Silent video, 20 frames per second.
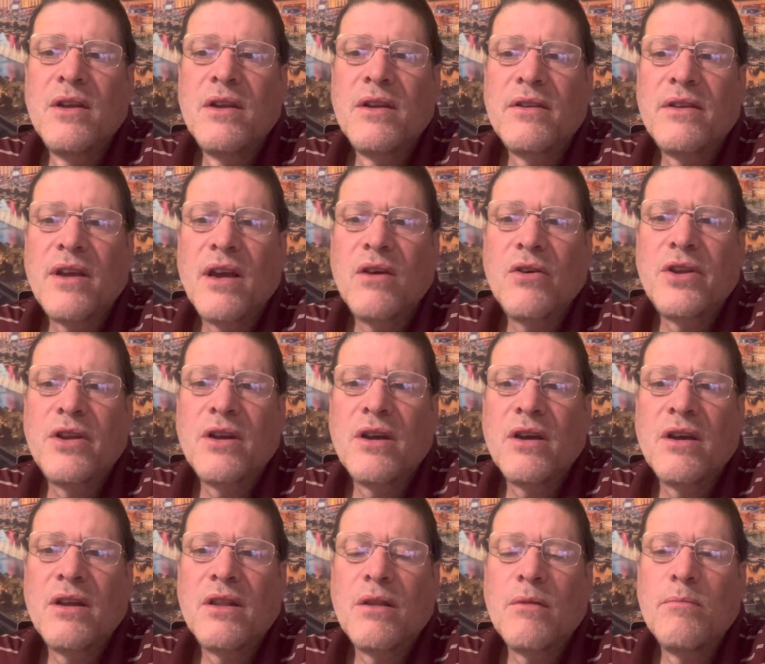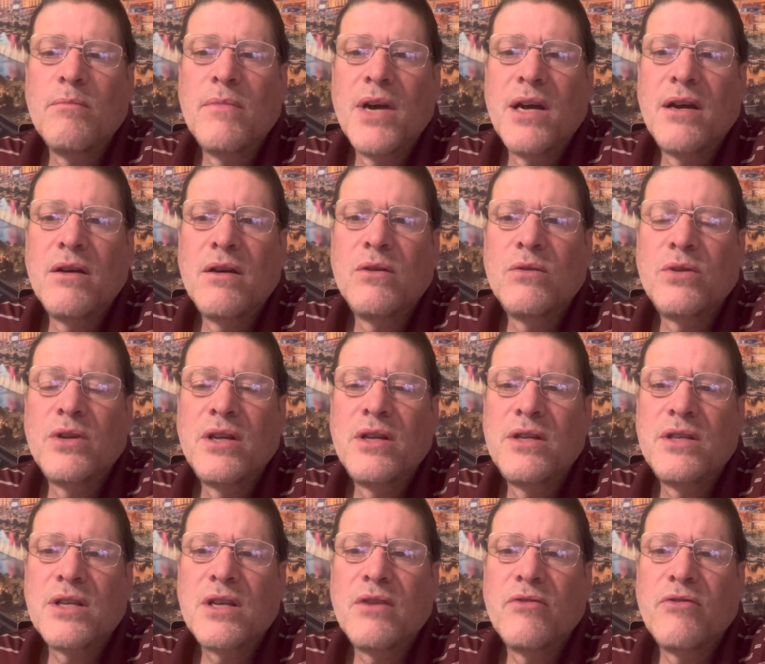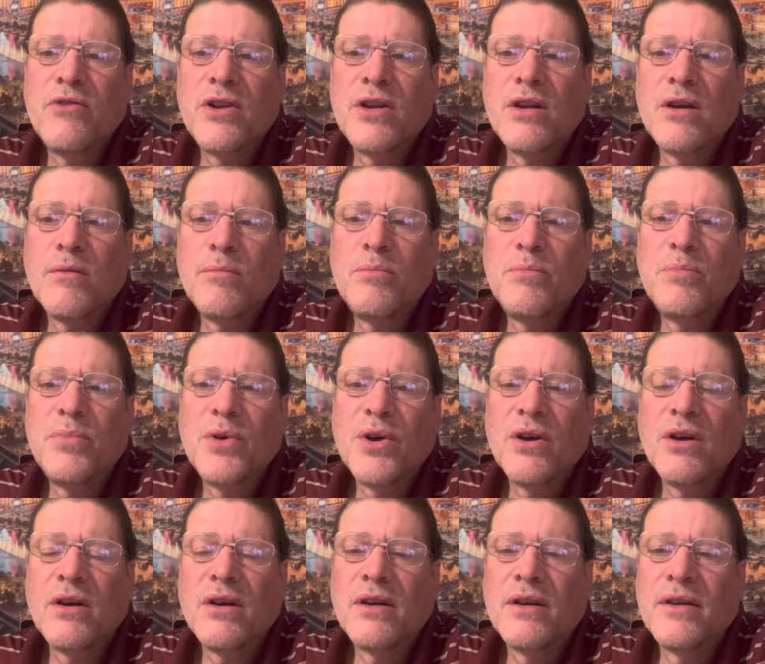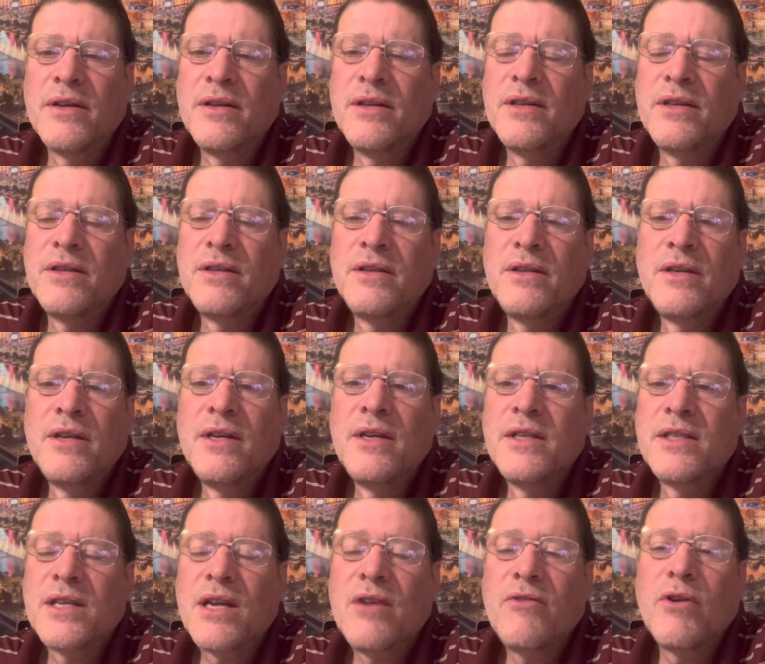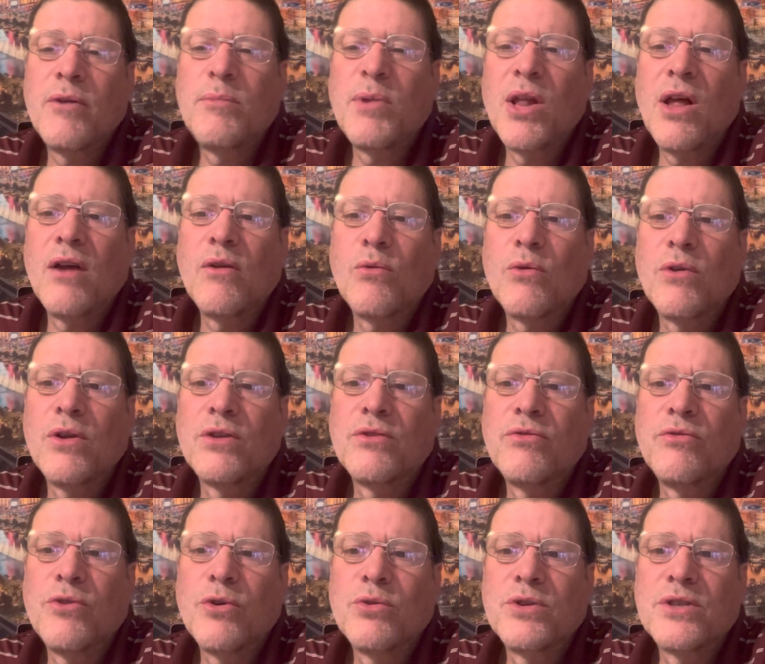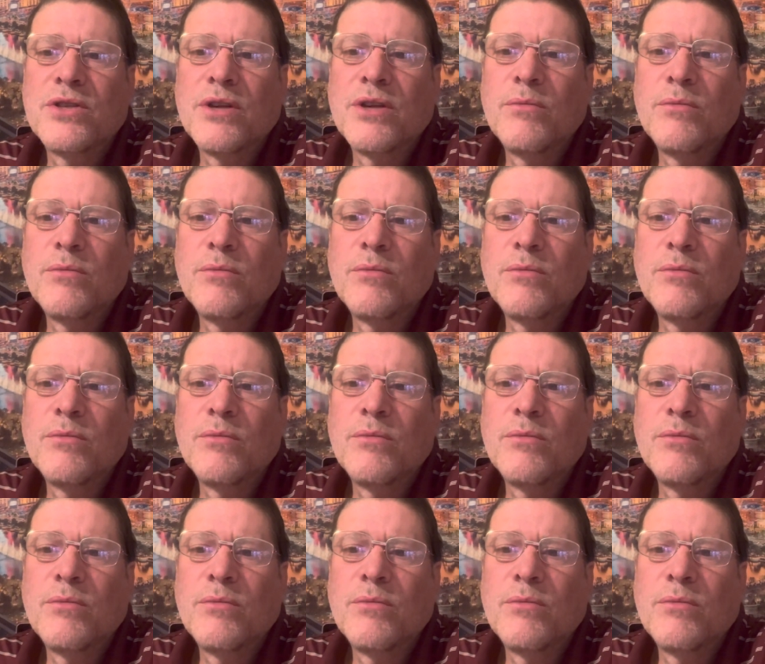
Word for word: Taillon on the mound. He's given up uh, given up a lot of runs, folks.